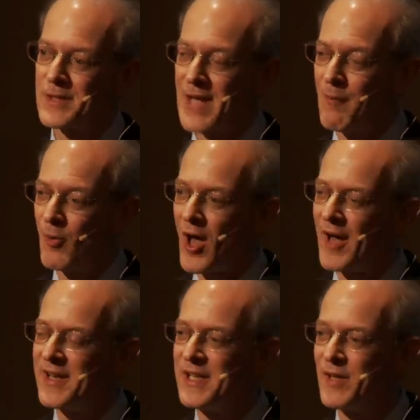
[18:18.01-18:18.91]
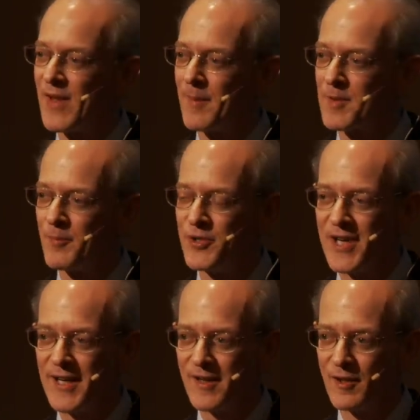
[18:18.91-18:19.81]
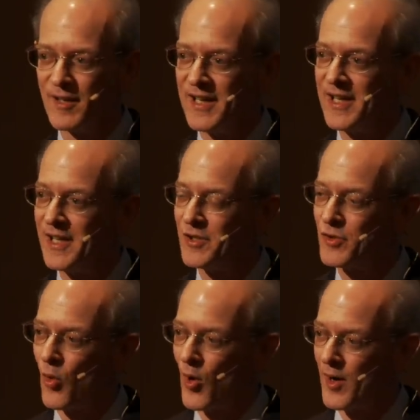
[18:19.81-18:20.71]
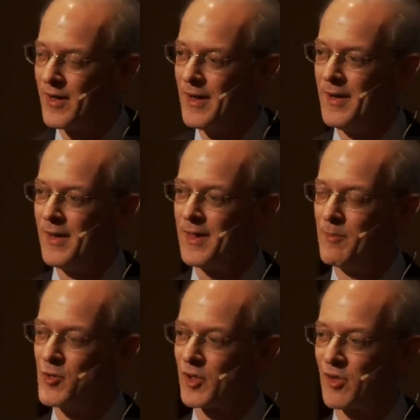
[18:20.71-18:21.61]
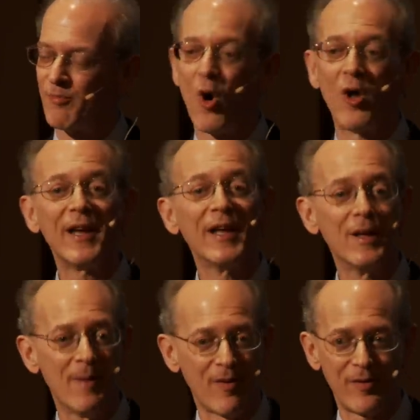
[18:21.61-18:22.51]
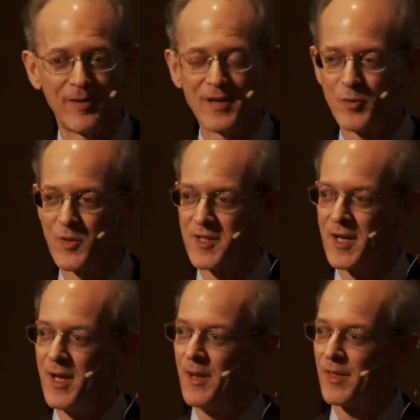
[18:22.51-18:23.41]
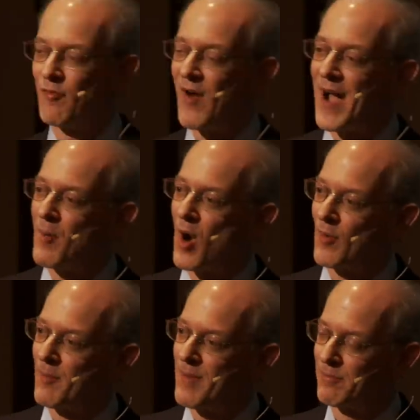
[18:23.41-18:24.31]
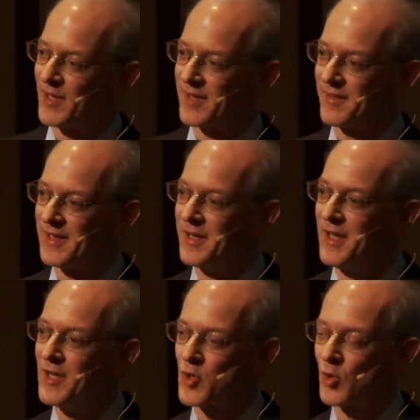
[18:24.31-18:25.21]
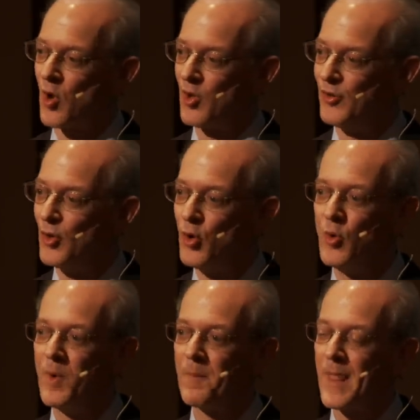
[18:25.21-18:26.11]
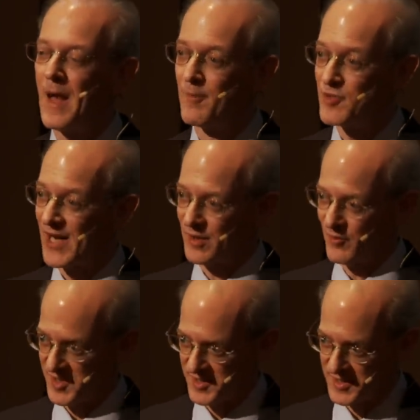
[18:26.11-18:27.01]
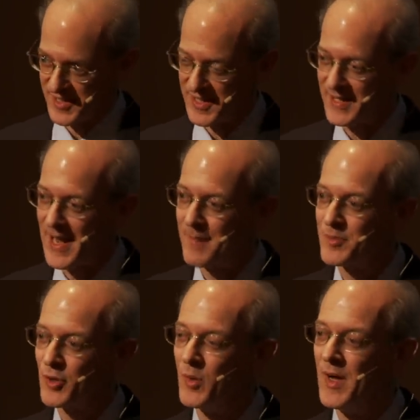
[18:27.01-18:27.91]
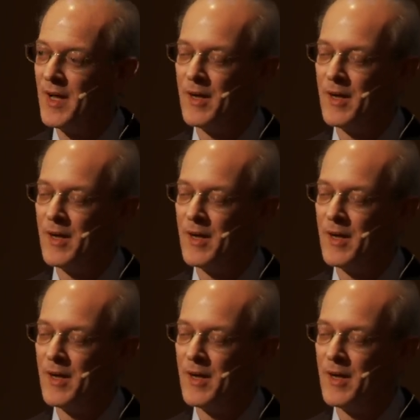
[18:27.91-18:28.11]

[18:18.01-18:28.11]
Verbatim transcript: time went on, he developed a particular leaning toward the music of Paul Hindemith. This was the Weimar Republic, the so called new objectivists. And he came to